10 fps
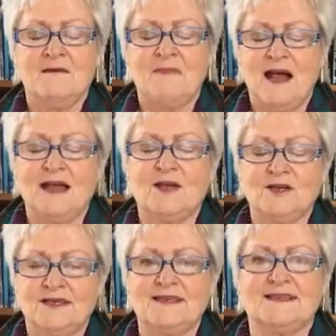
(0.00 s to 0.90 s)
my
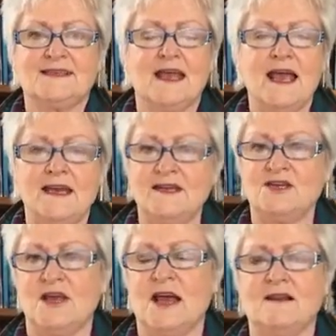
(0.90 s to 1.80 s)
goodness, the
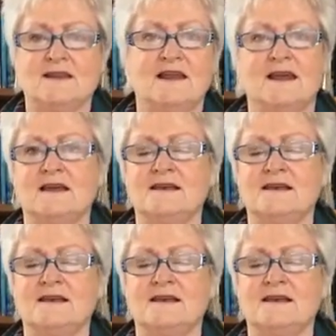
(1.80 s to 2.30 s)
energy out there